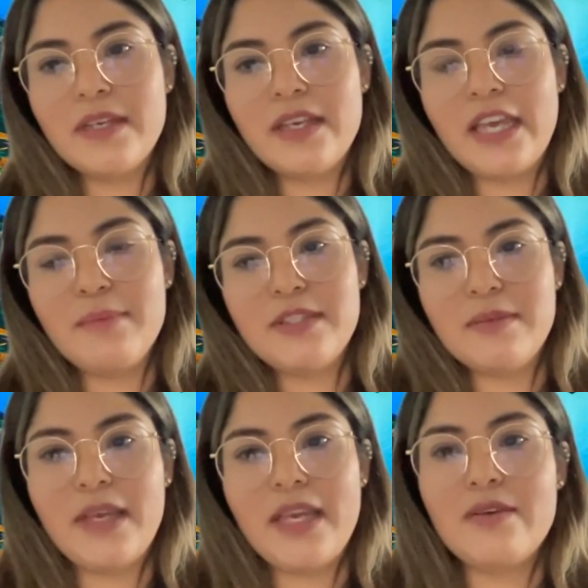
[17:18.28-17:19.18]
came to
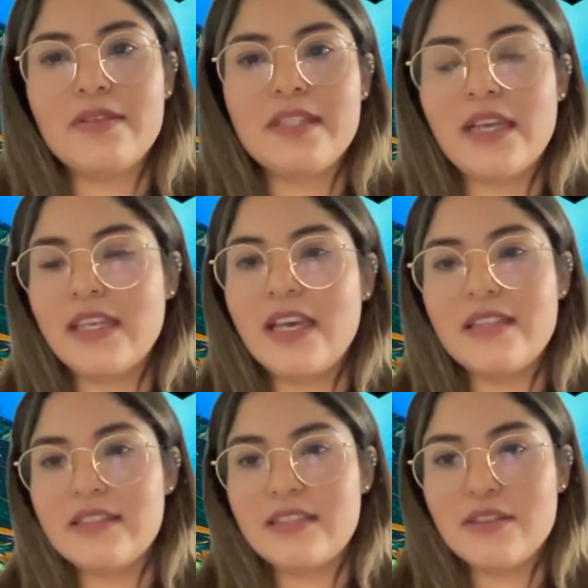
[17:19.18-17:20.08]
me, I was like, yeah,
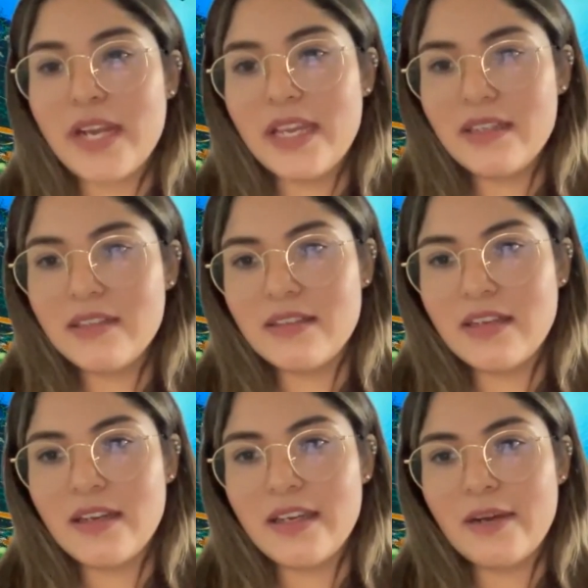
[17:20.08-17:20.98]
this is great.
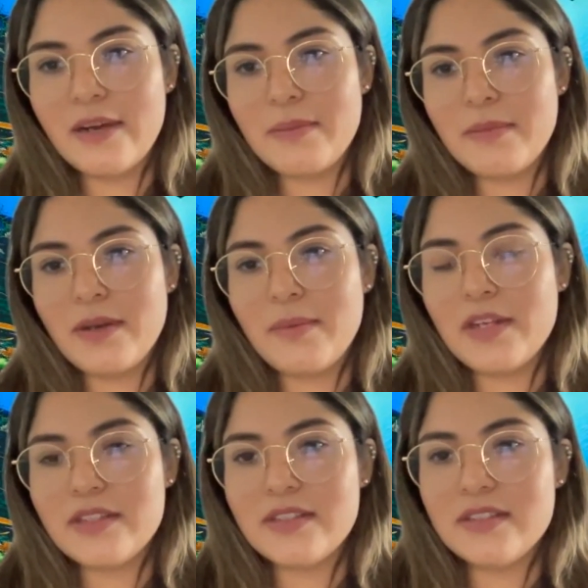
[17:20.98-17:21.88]
I am
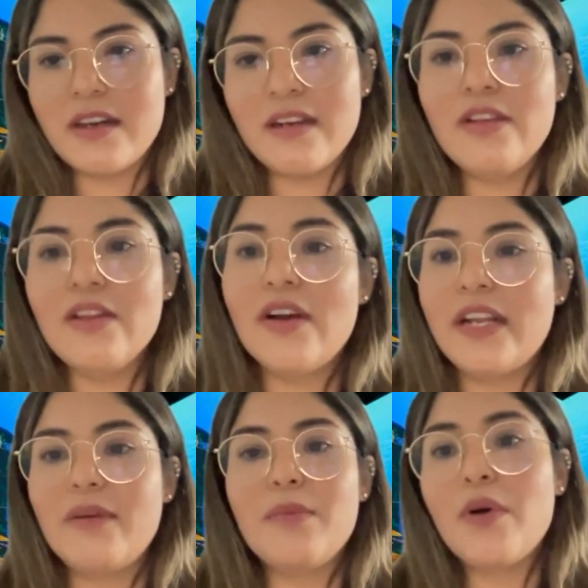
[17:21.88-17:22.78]
about to start
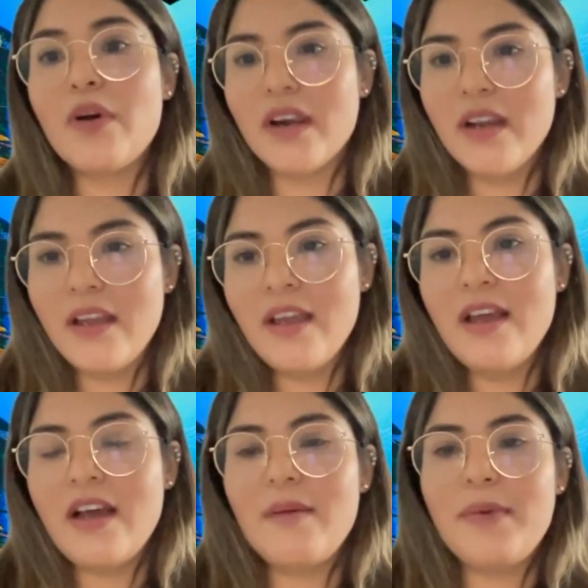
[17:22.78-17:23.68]
learning more
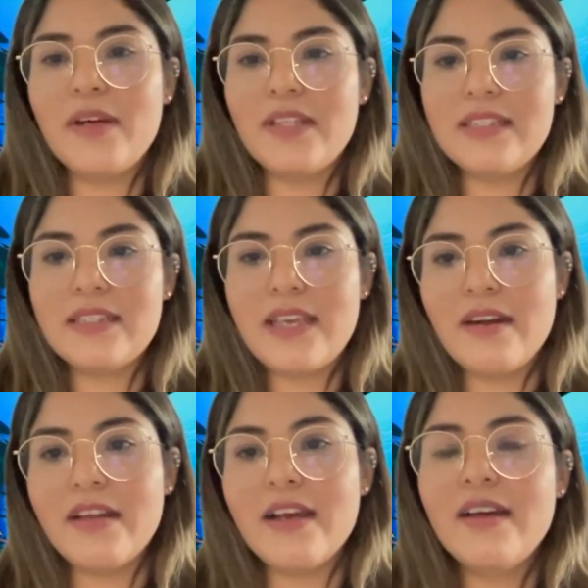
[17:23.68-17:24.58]
about this
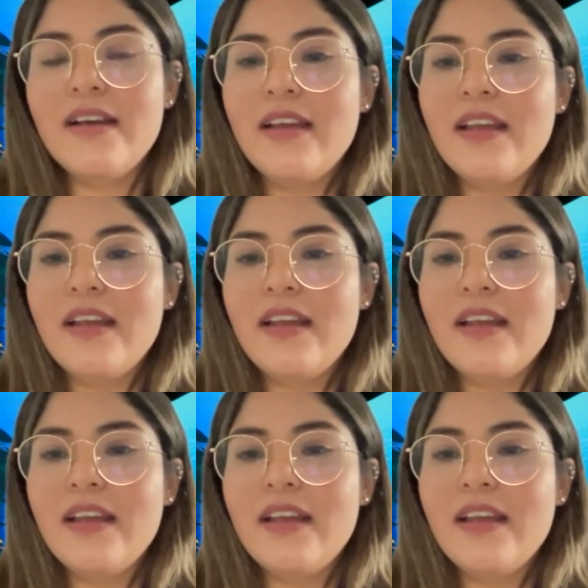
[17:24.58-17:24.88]
area.